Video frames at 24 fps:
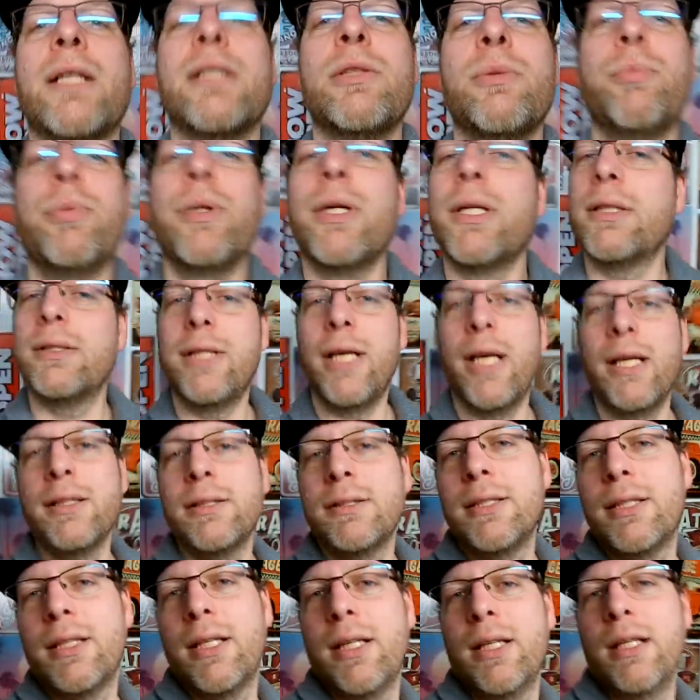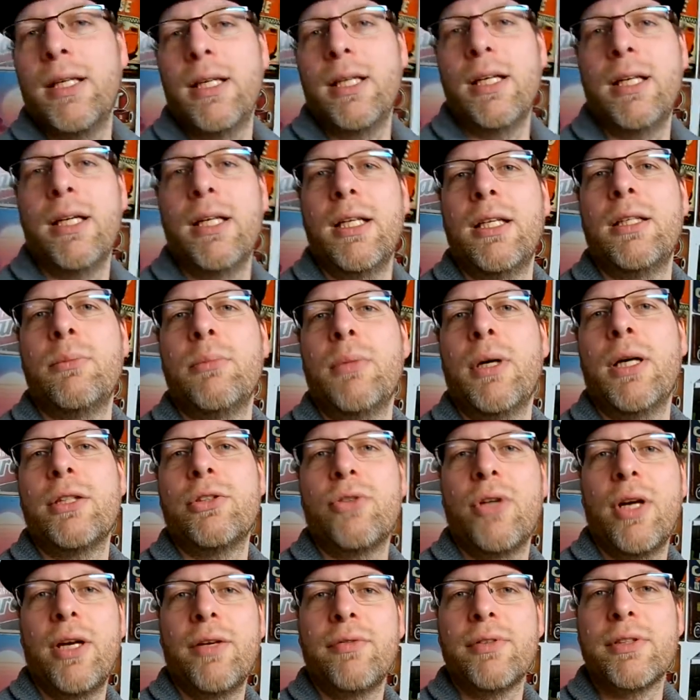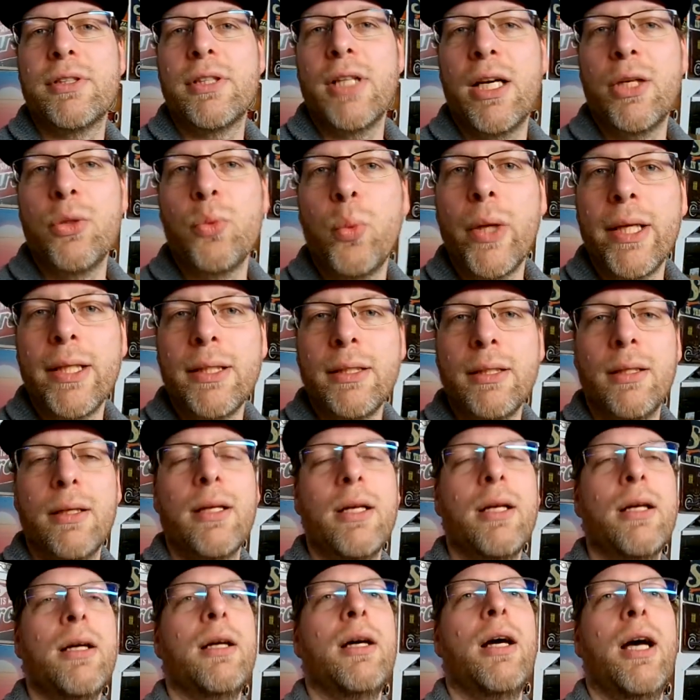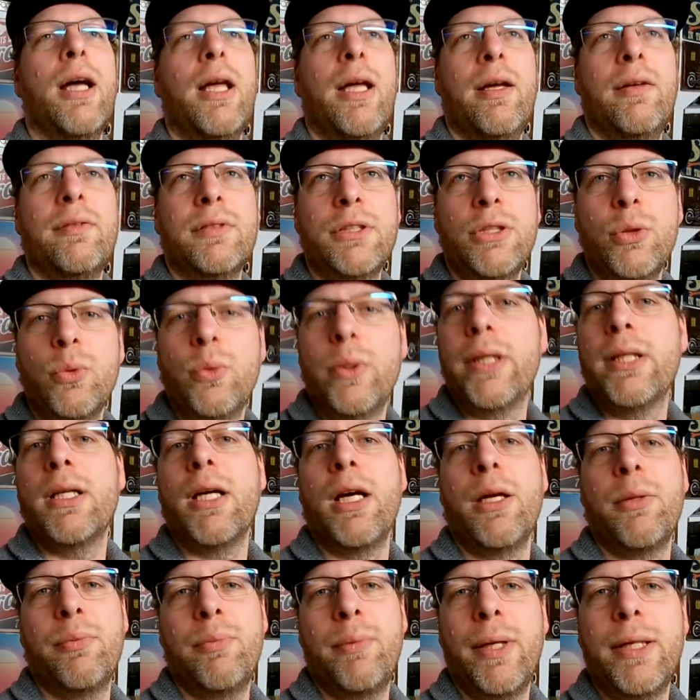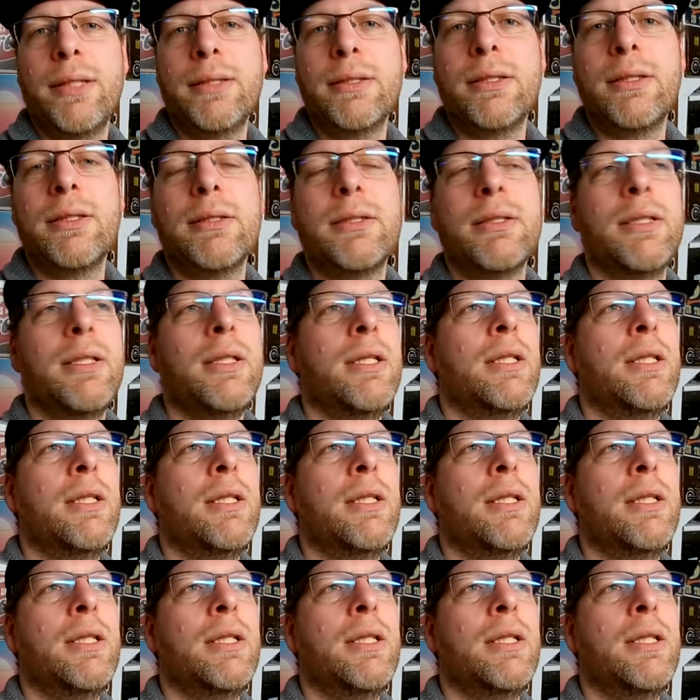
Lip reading: a big dent in my driver's side wing. I have a new wing, I painted it.